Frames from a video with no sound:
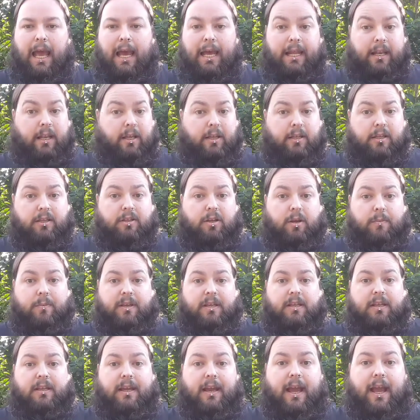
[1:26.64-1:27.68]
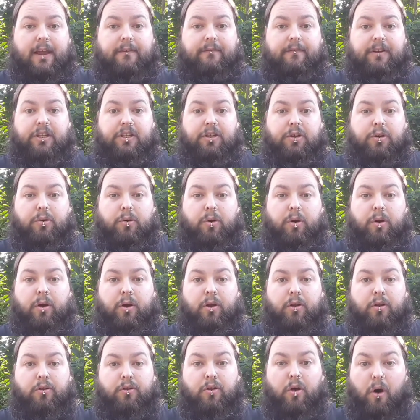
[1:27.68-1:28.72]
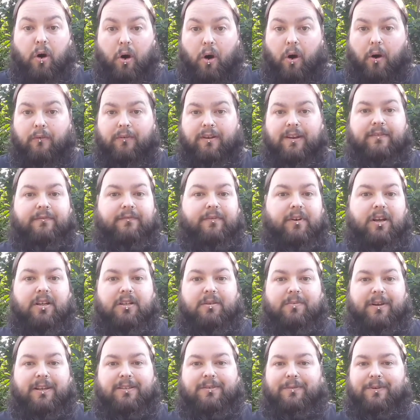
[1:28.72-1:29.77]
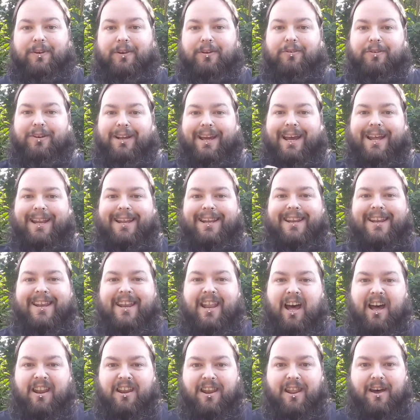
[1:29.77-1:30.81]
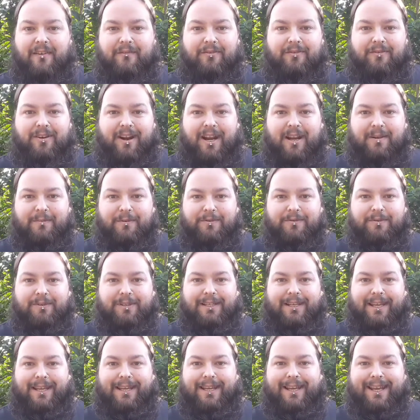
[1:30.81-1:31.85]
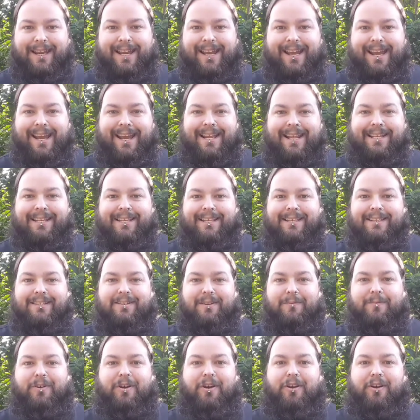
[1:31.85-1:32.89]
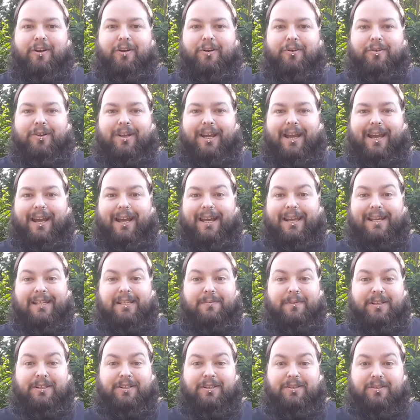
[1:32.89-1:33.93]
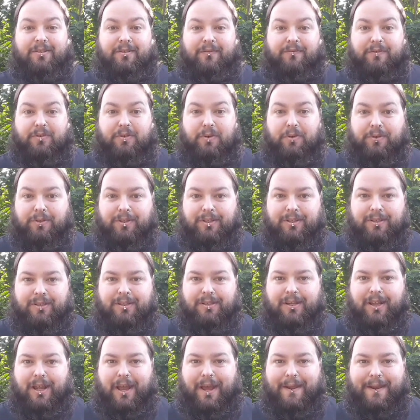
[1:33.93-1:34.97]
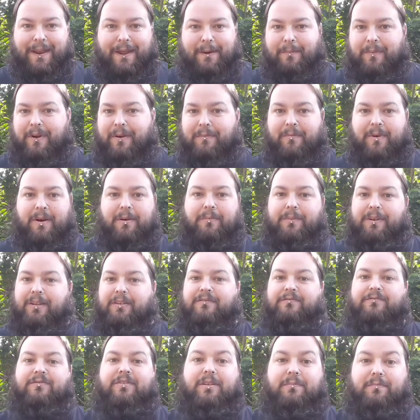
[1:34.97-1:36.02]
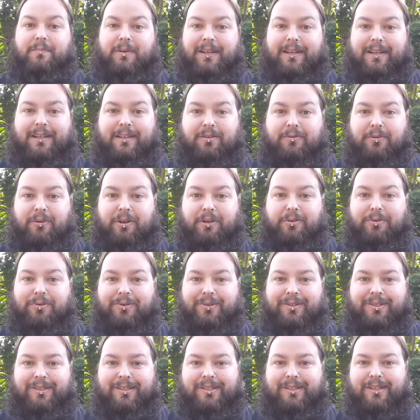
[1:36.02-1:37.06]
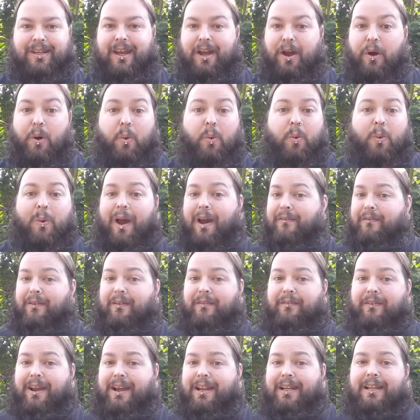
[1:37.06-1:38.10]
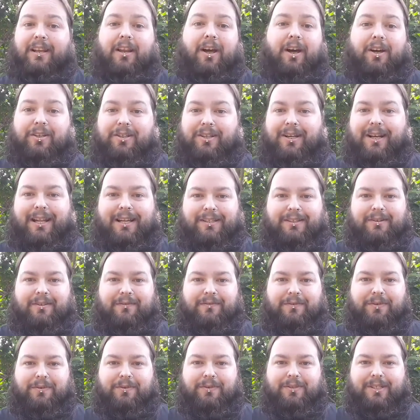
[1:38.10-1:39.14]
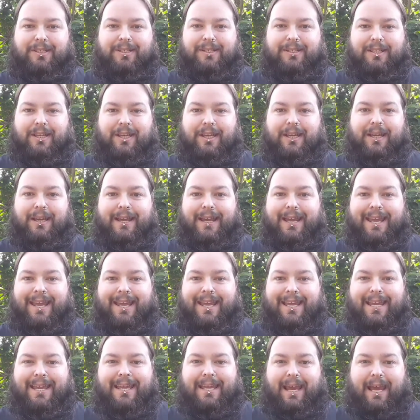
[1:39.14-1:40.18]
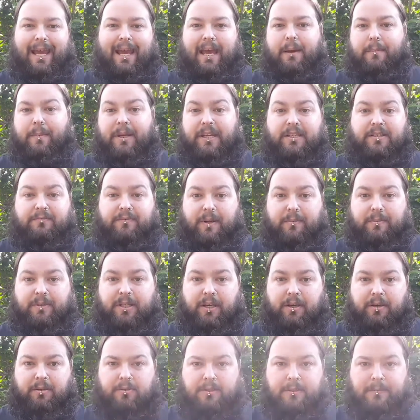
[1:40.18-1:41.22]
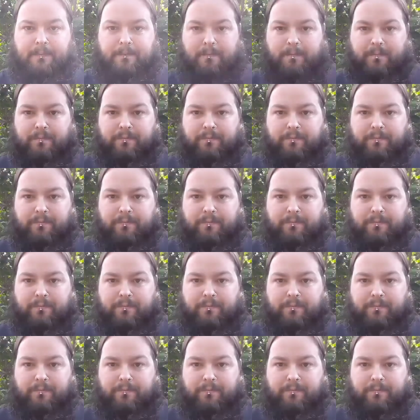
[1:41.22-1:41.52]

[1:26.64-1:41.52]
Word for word: and there's going to be a video not of an invertebrate, so we're going to look at an, another animal today. This time we're going to look at a species of tortoise and then my mum is really big into her tortoises. I have a fairly large collection of tortoises uh, here at Amazing Reptiles.